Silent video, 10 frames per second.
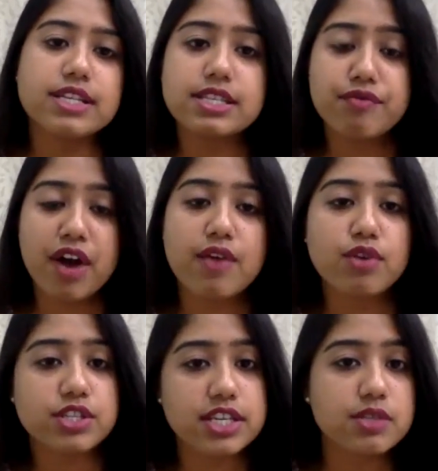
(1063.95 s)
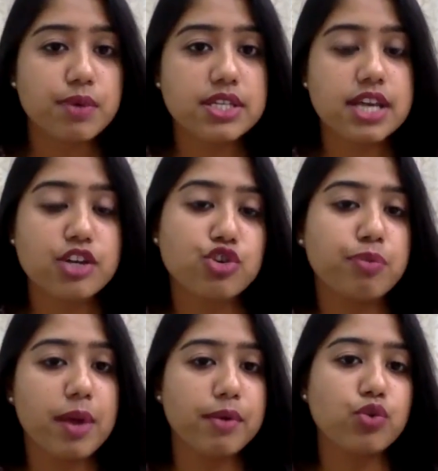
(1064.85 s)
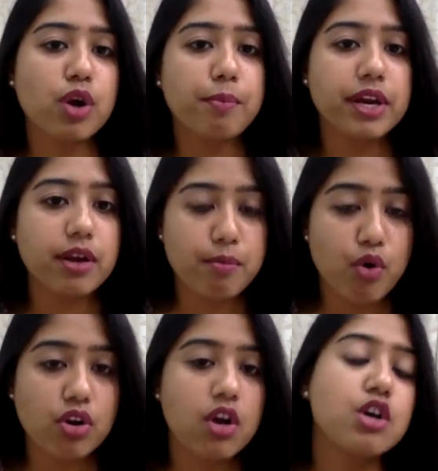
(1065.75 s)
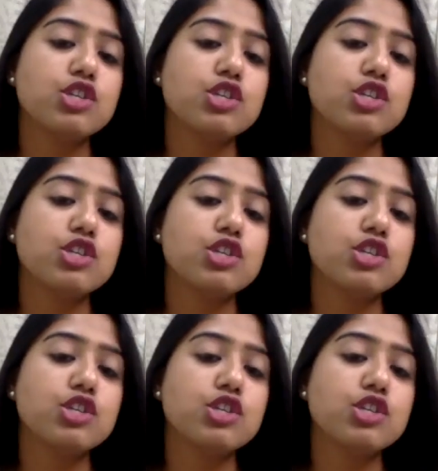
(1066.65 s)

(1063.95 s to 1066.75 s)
let's say, 5 or 6 months, I should be able to complete a book.